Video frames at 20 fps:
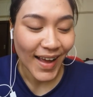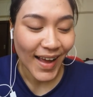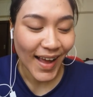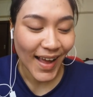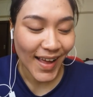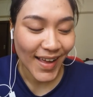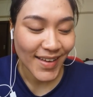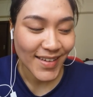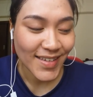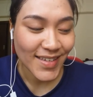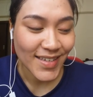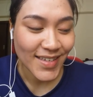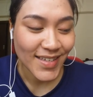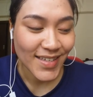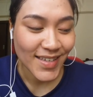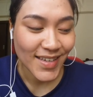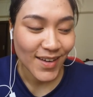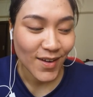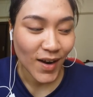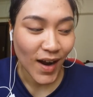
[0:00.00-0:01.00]
and
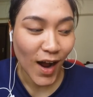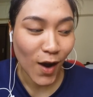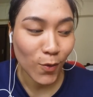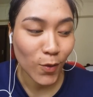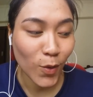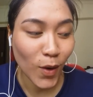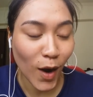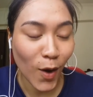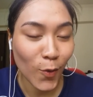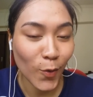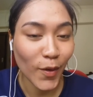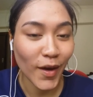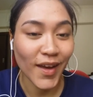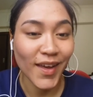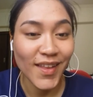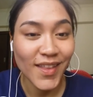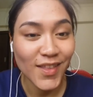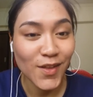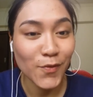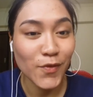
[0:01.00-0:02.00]
I will
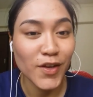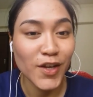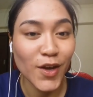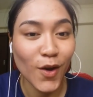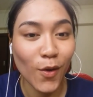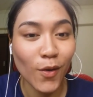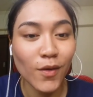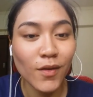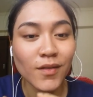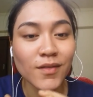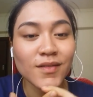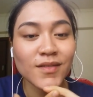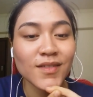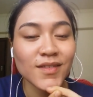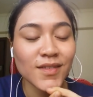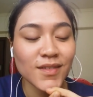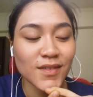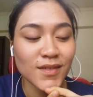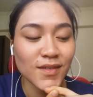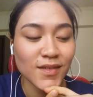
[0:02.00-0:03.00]
end the video
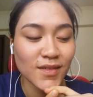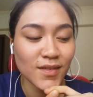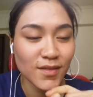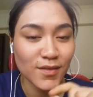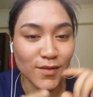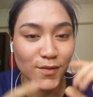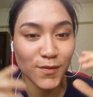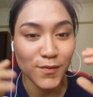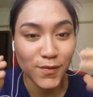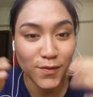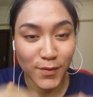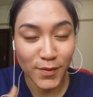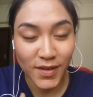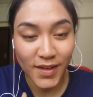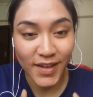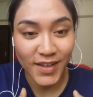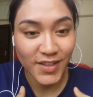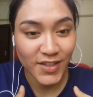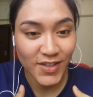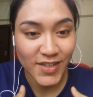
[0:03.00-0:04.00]
for
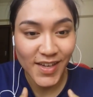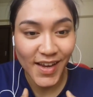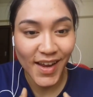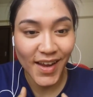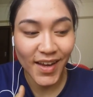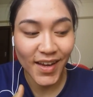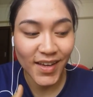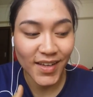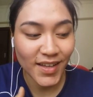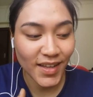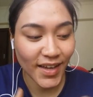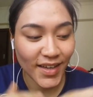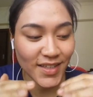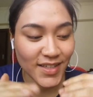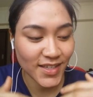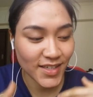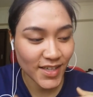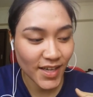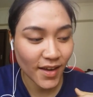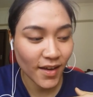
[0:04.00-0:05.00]
like today, like
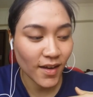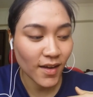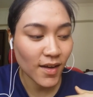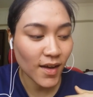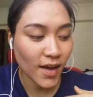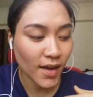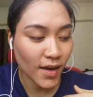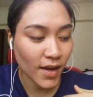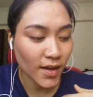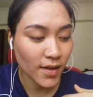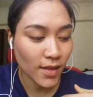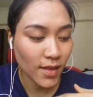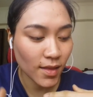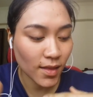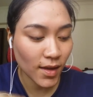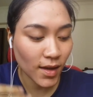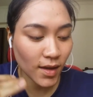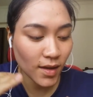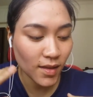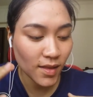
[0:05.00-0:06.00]
just here, and I
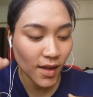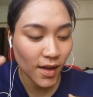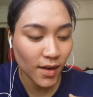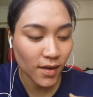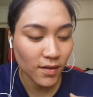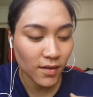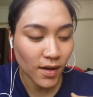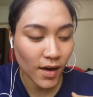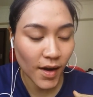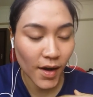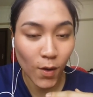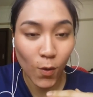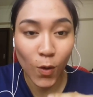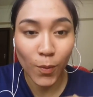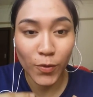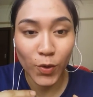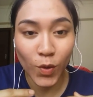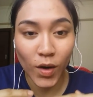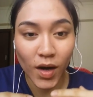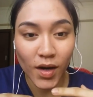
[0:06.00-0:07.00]
think that I hope
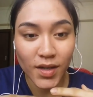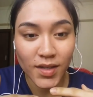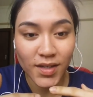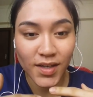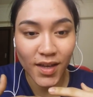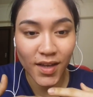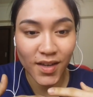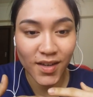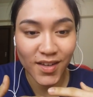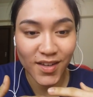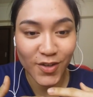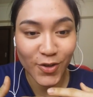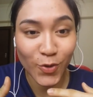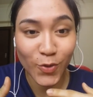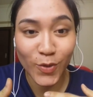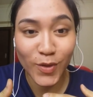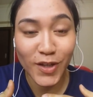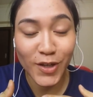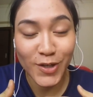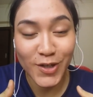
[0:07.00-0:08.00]
you guys can
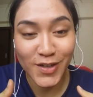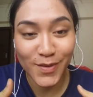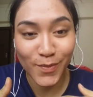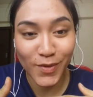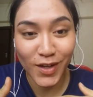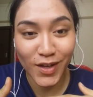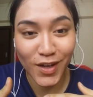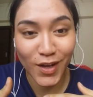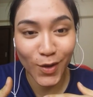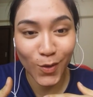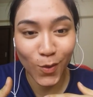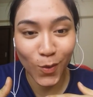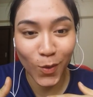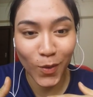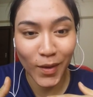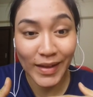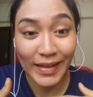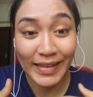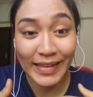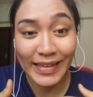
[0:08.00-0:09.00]
learn something new, or
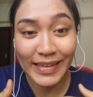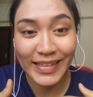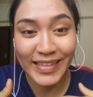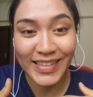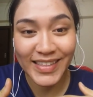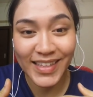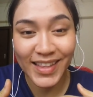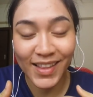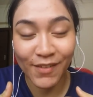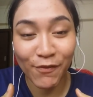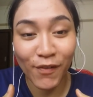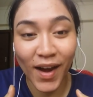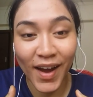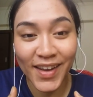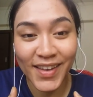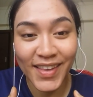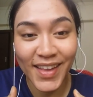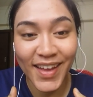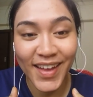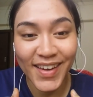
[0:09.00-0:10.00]
at least
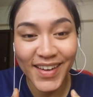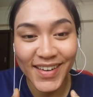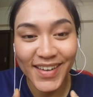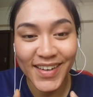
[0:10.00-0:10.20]
find that